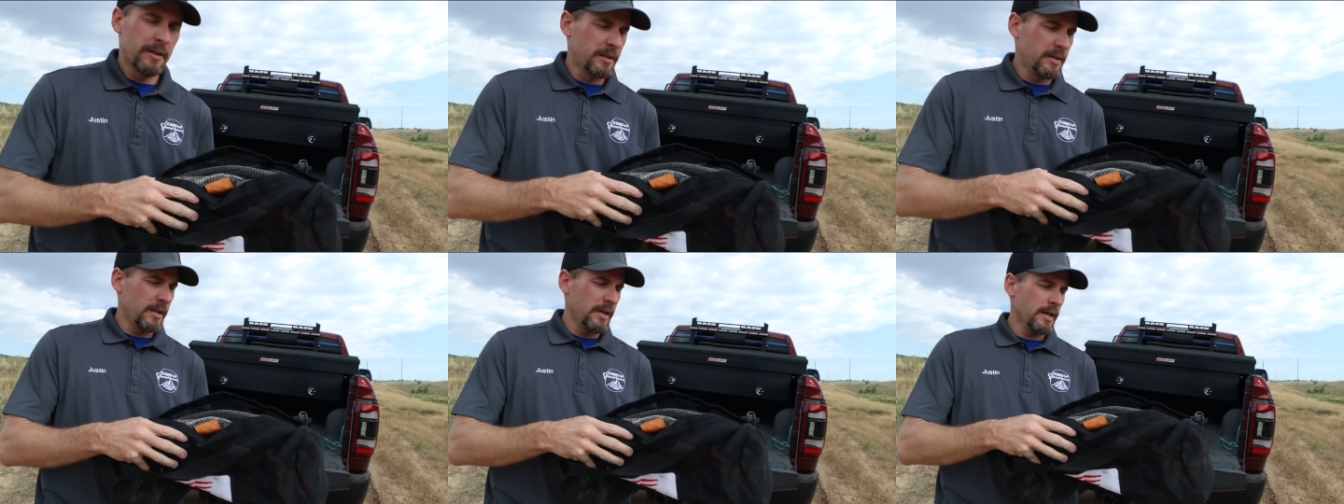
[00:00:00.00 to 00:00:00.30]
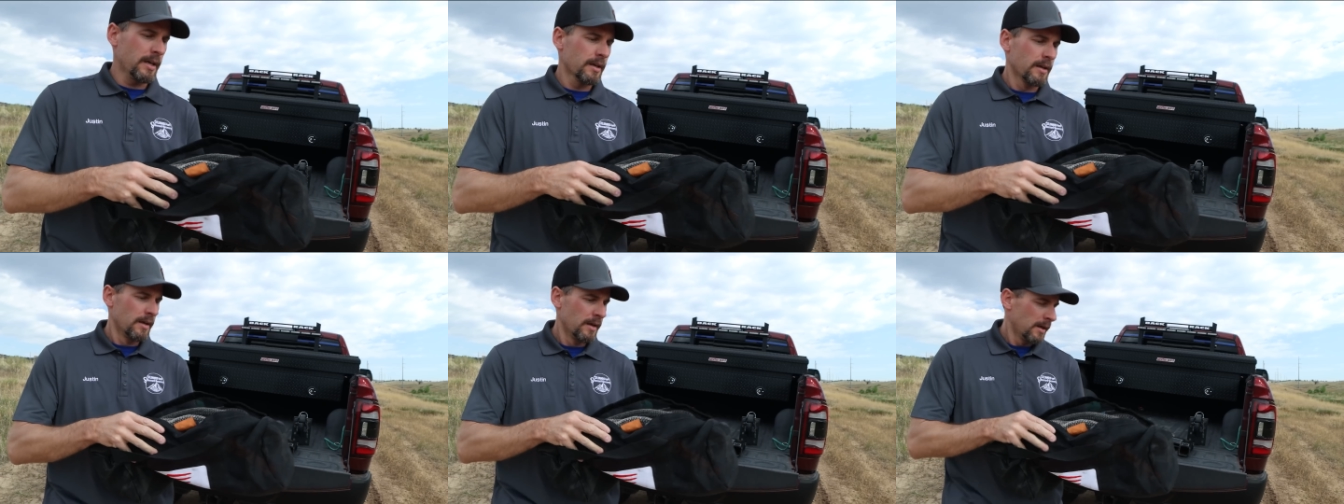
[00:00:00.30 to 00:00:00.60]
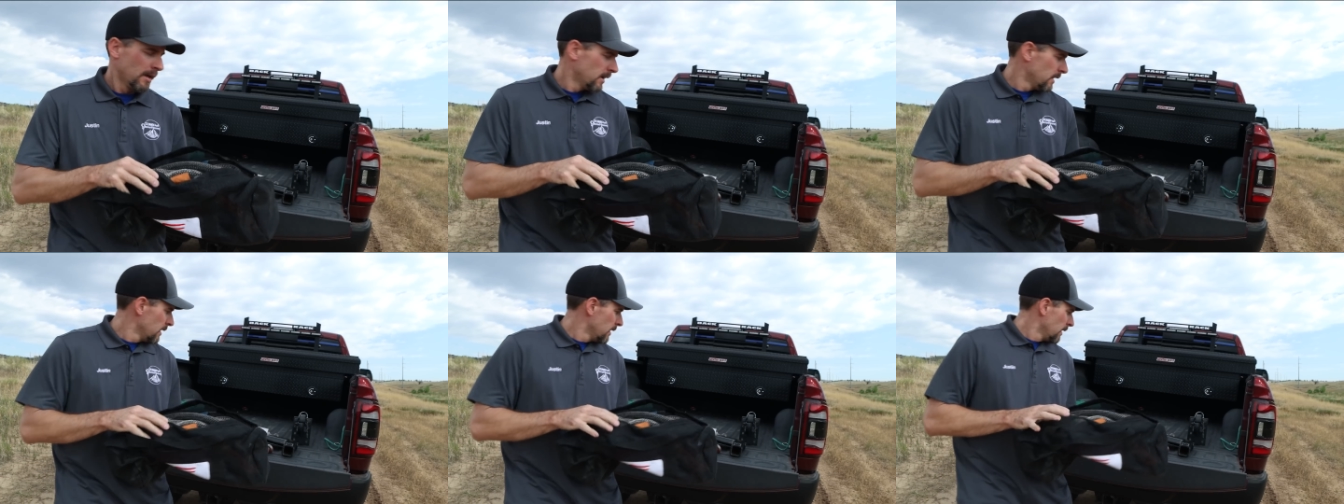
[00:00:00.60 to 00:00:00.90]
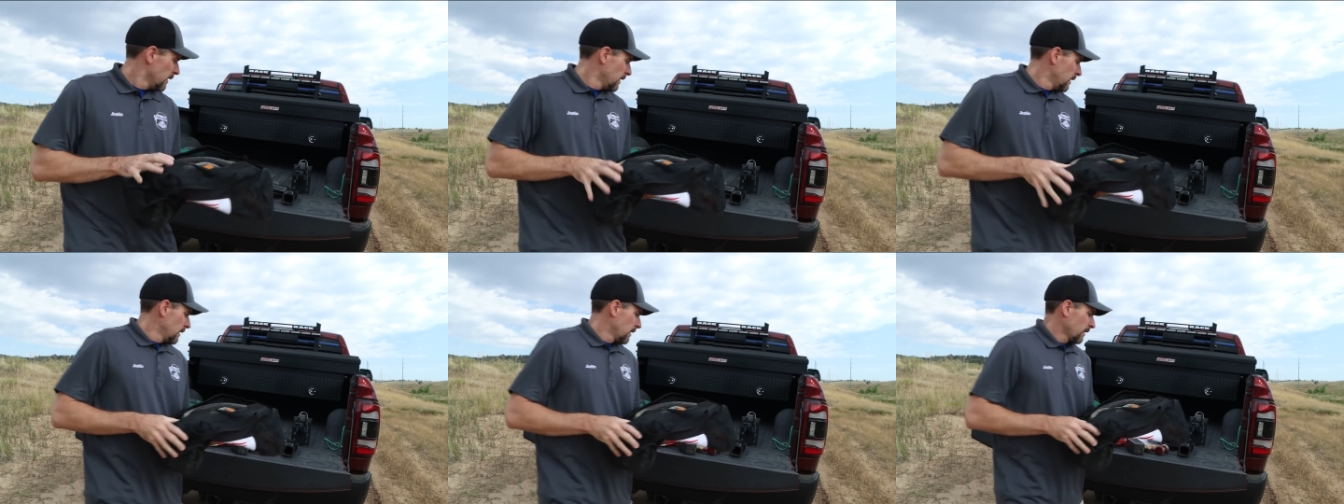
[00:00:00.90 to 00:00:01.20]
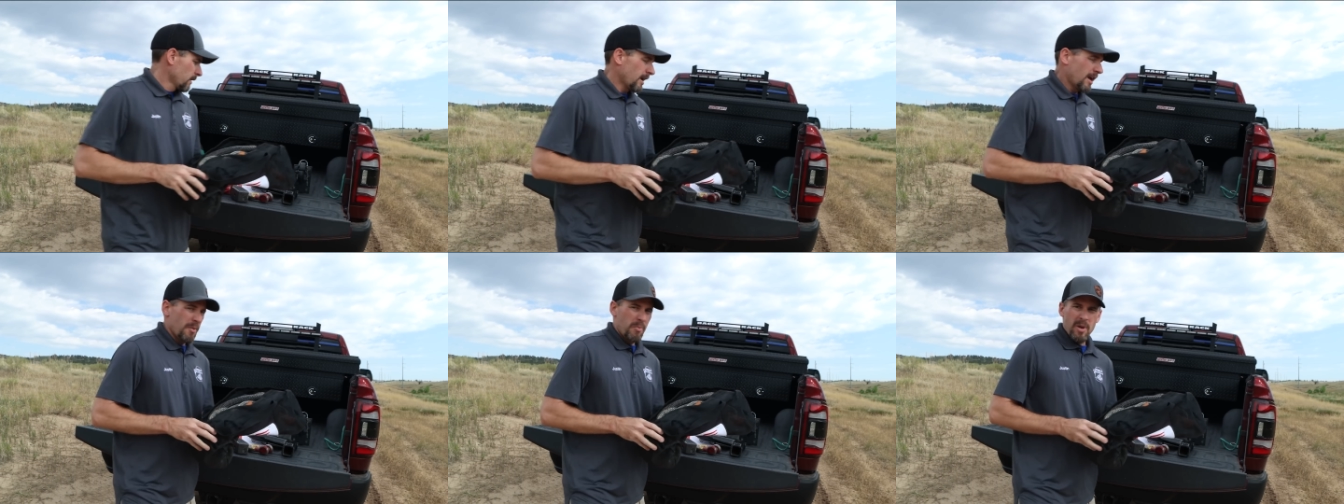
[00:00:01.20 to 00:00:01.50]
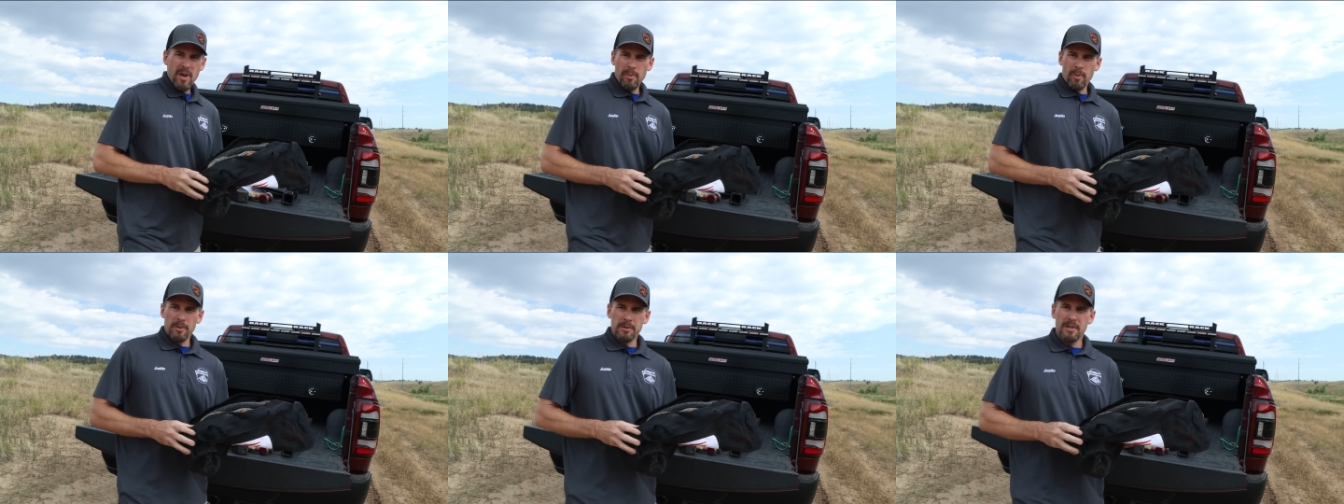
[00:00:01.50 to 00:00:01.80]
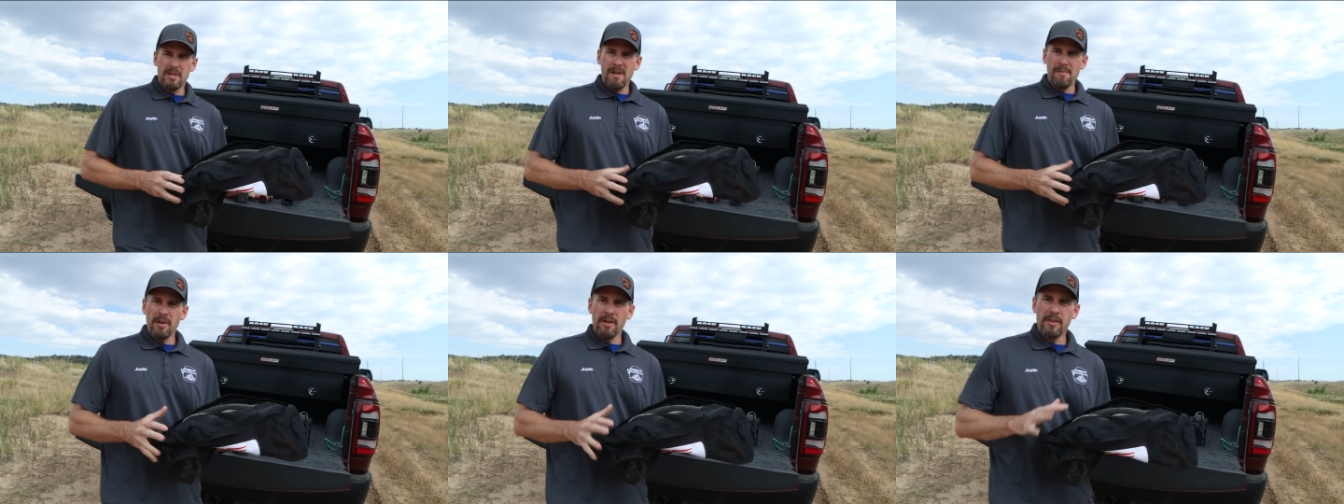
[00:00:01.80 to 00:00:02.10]
this thing. Okay, people
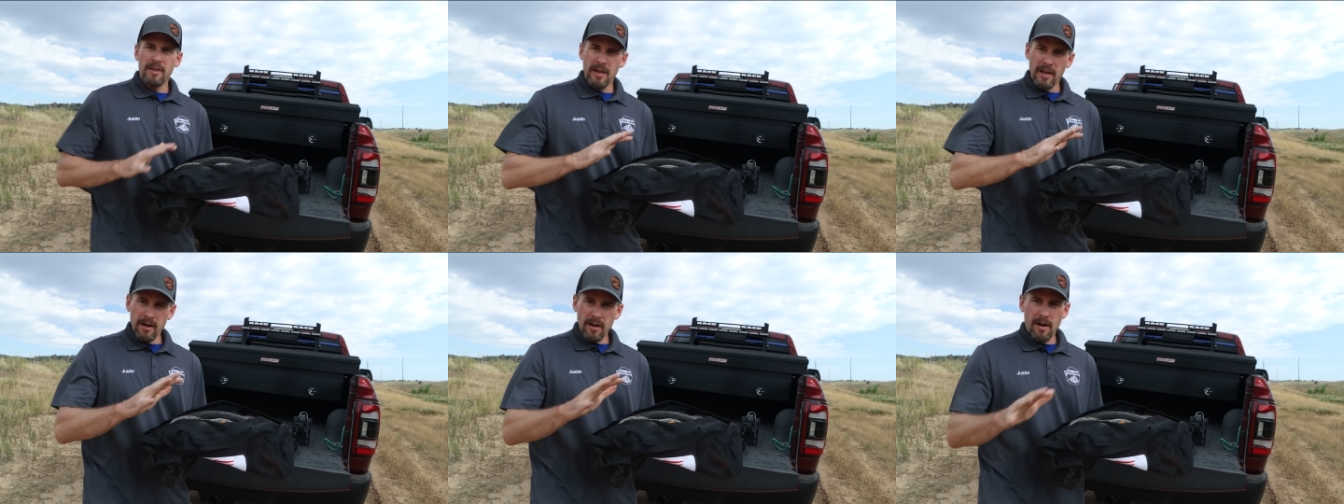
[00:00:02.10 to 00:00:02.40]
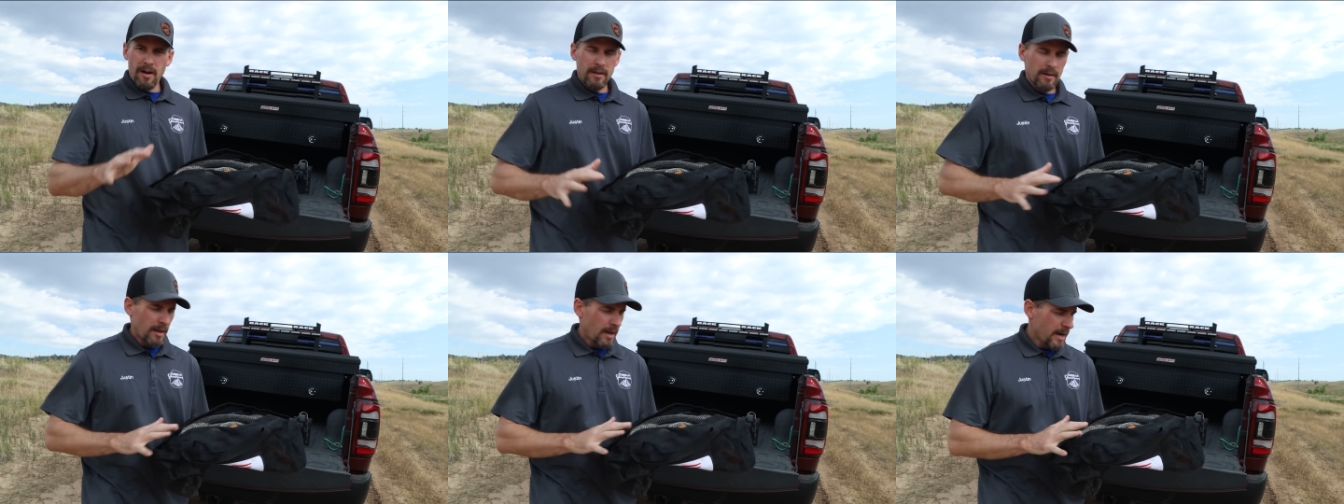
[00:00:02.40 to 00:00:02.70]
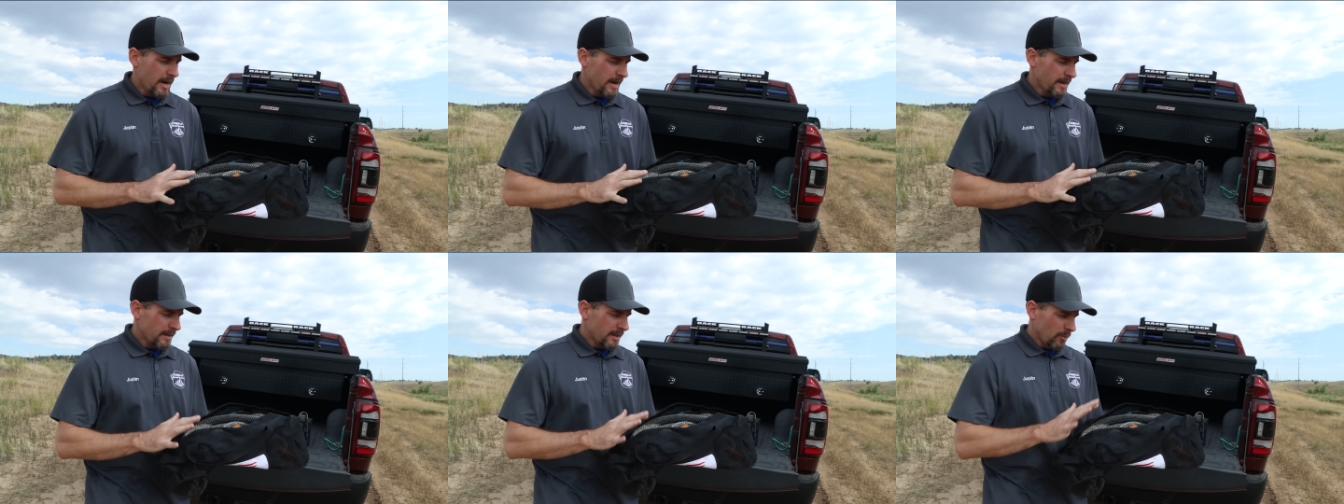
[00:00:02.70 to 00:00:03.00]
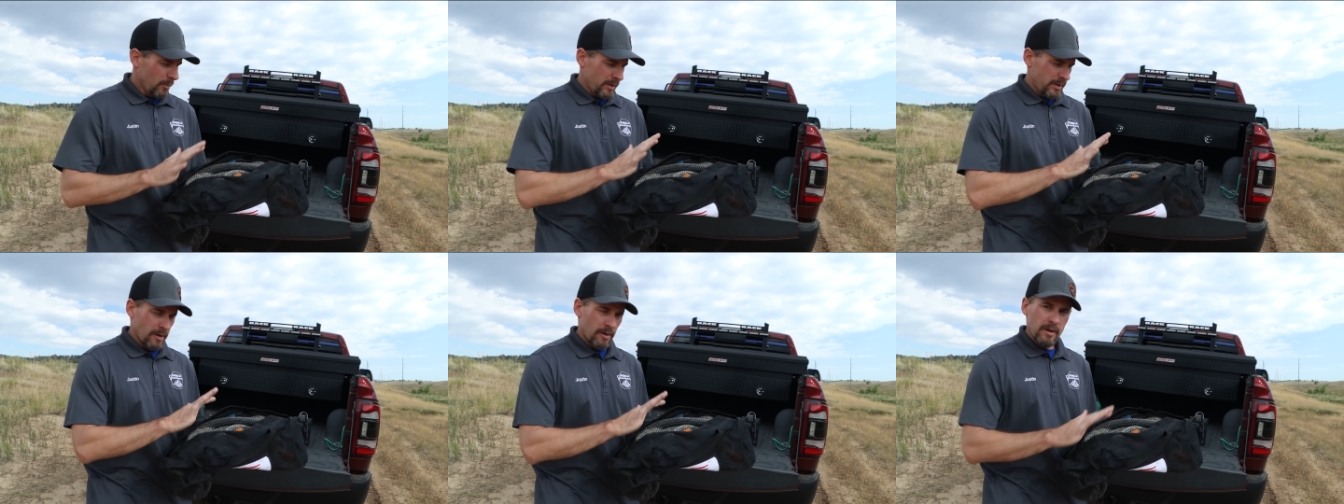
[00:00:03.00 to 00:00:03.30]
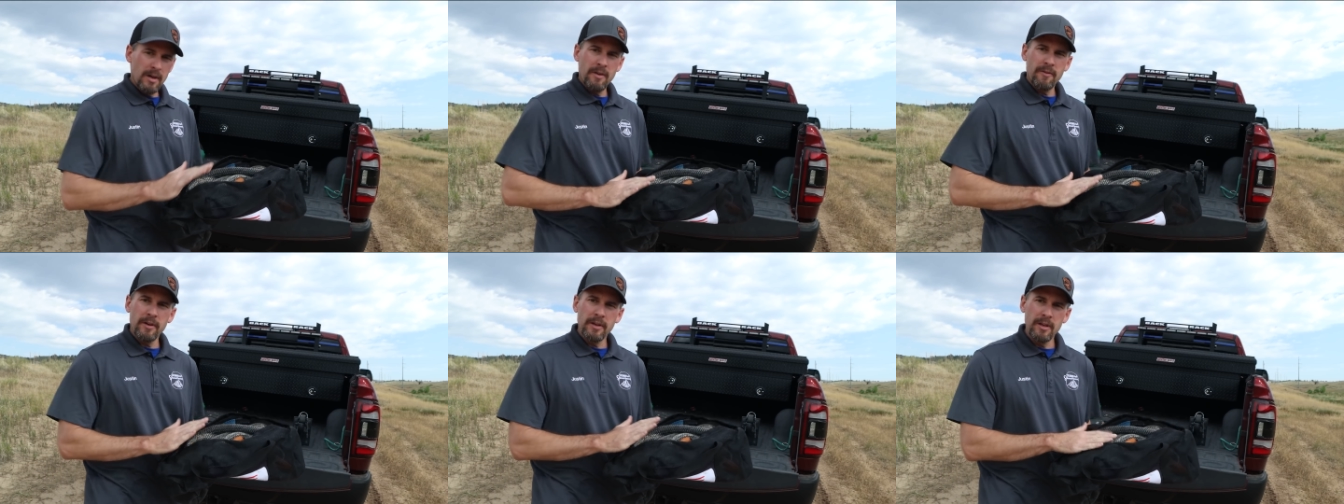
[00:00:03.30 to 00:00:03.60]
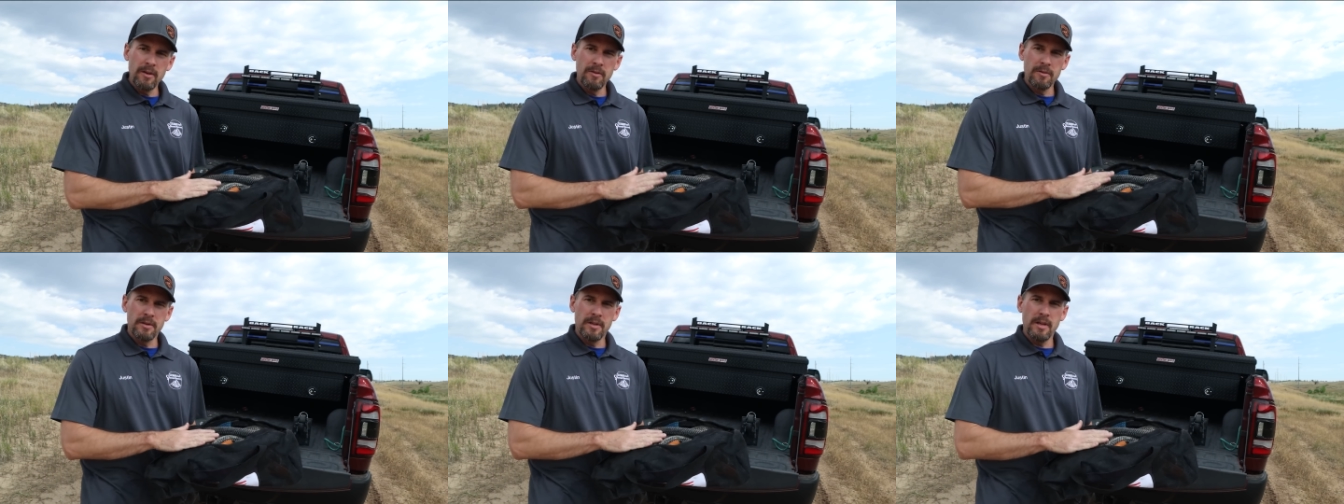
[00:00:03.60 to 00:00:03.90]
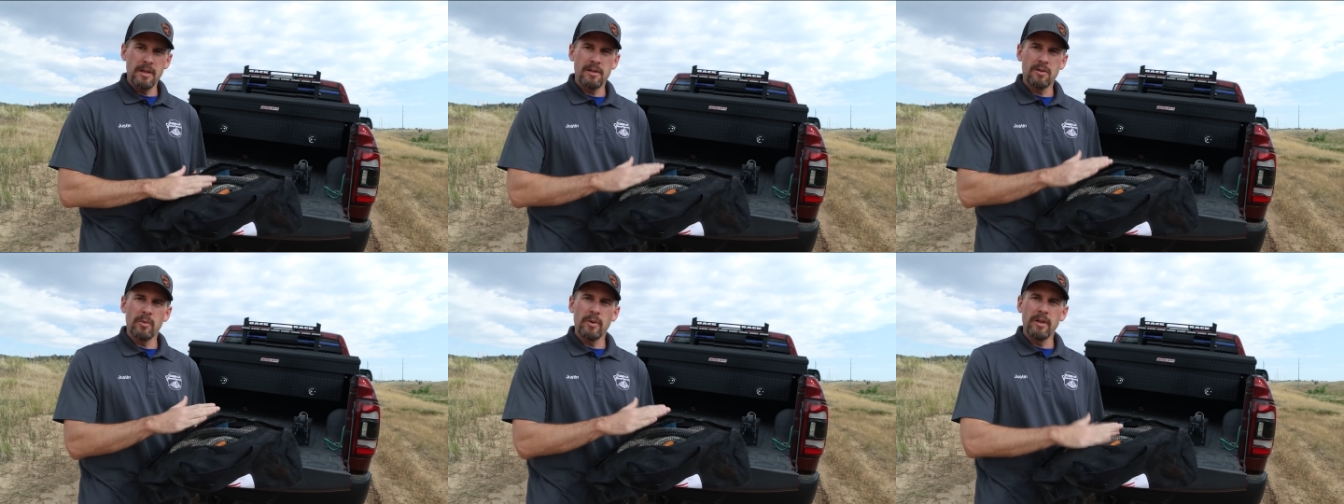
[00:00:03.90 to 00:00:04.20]
seem to think online that we don't ever use
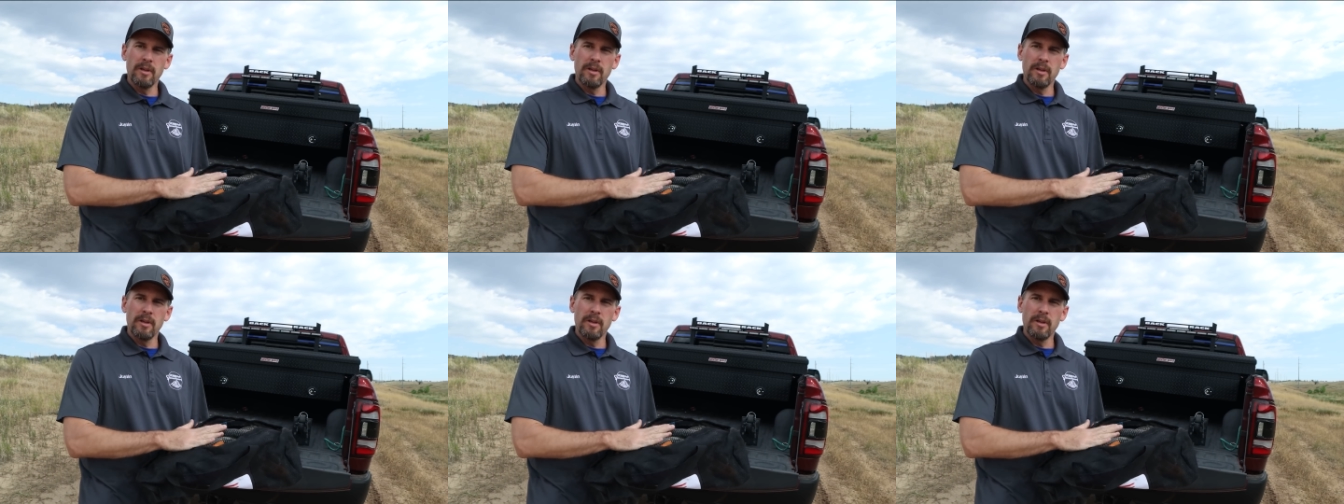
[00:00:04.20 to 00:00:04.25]
these.